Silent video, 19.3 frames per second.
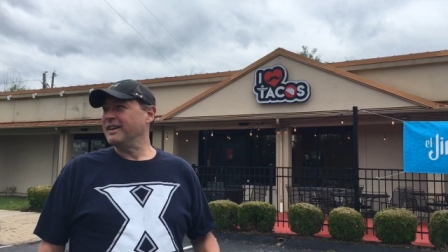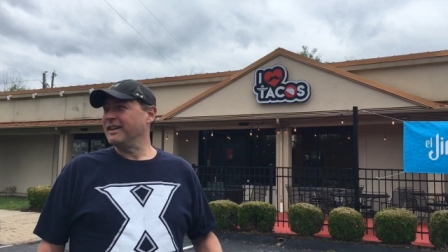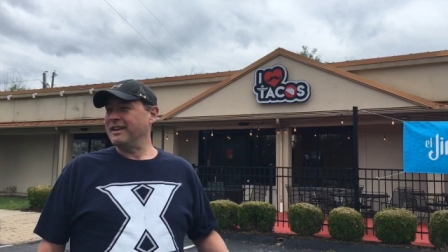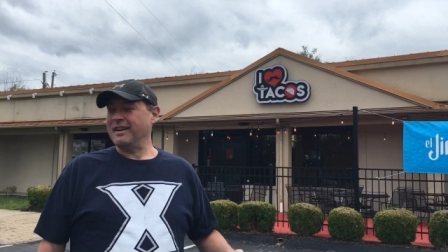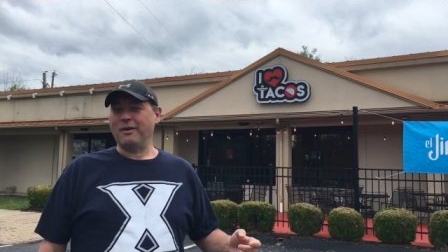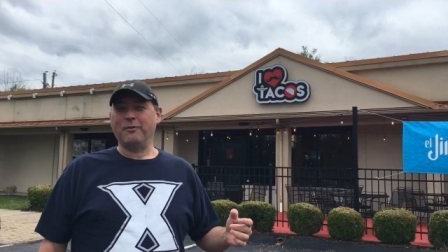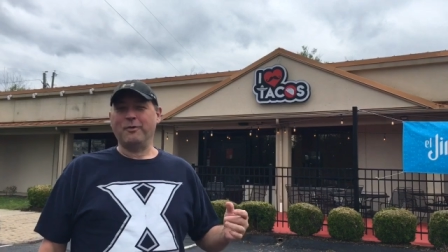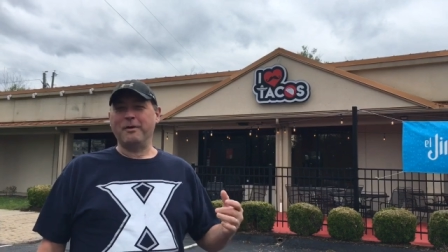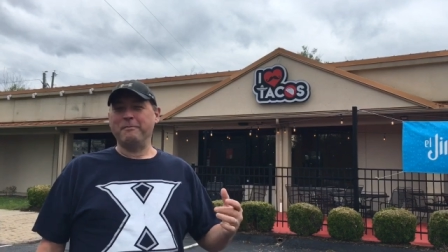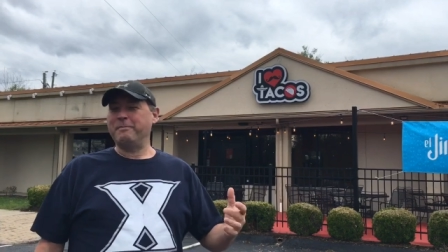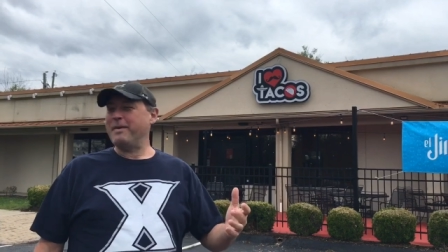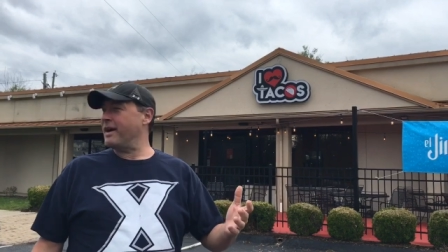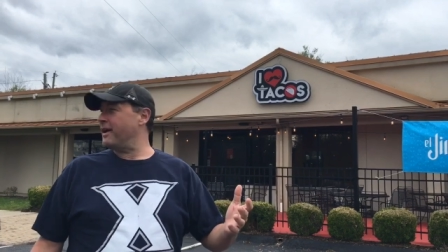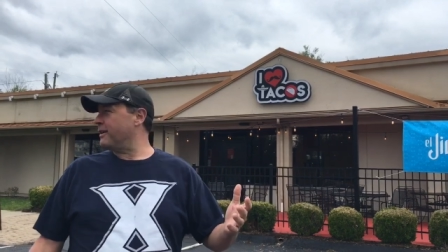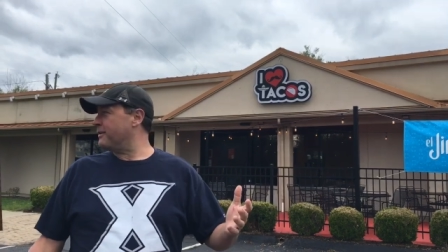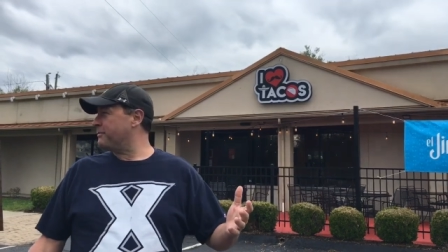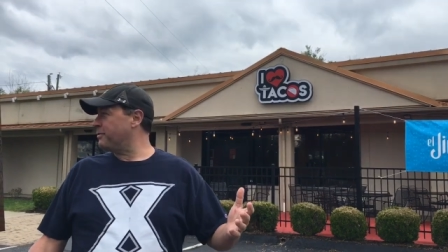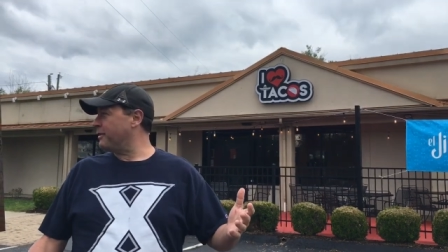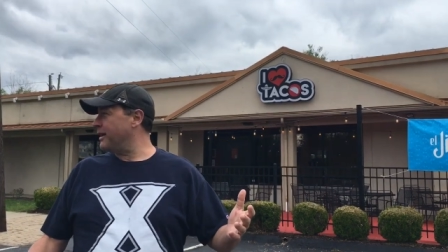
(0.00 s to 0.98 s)
Now, what
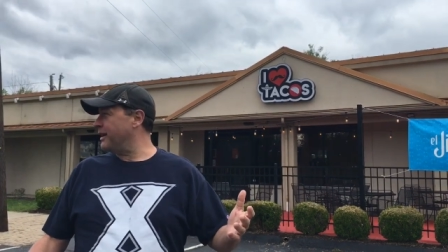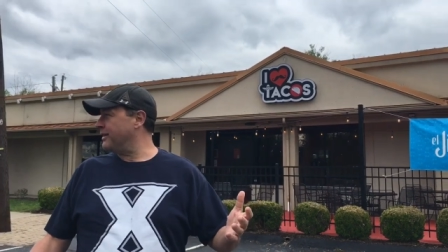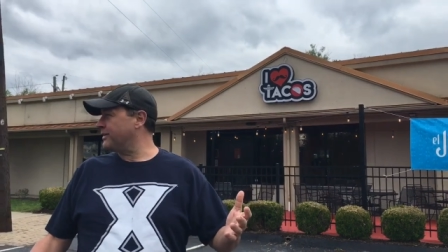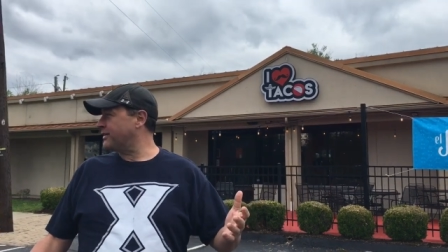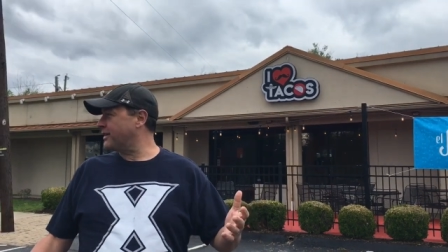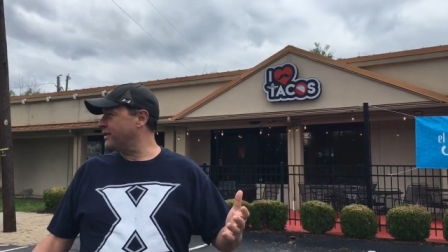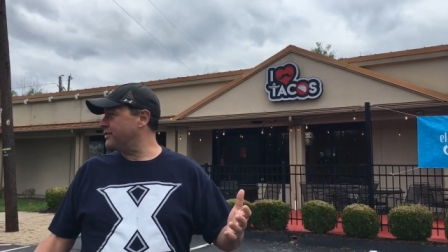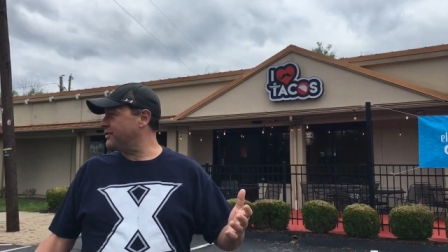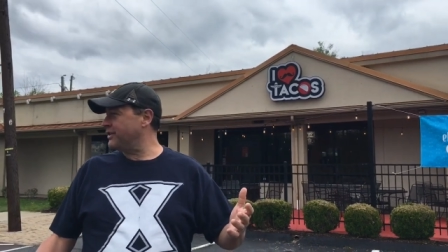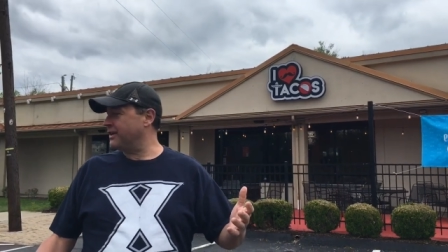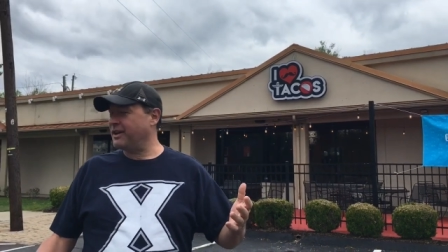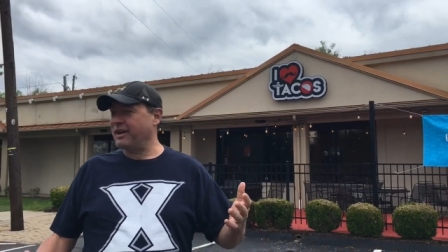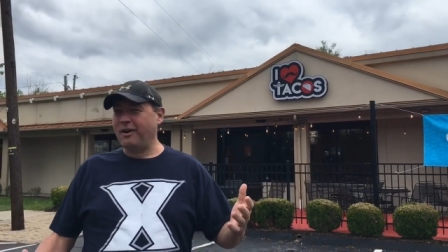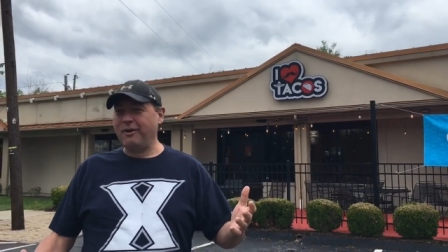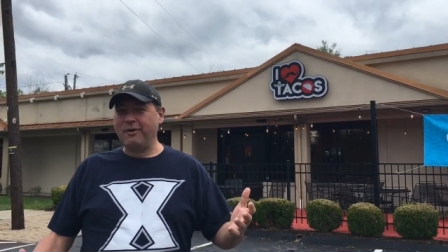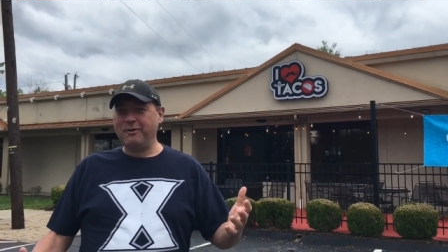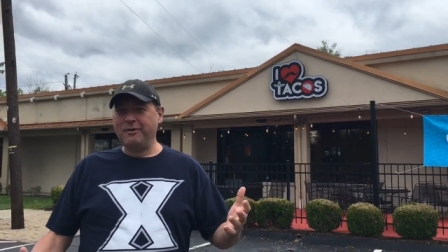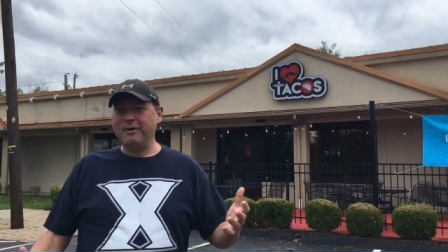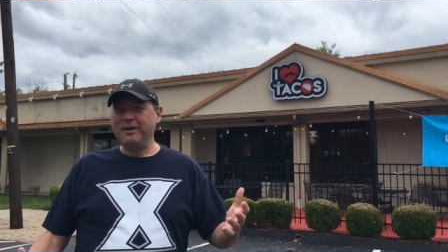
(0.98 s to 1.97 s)
better place could you
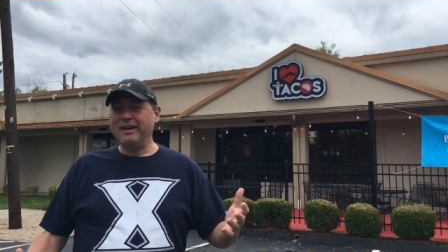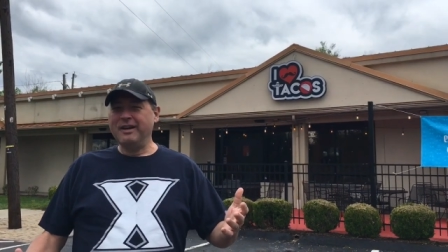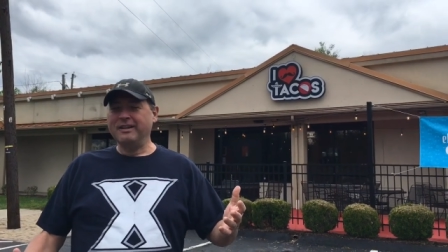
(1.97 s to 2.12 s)
go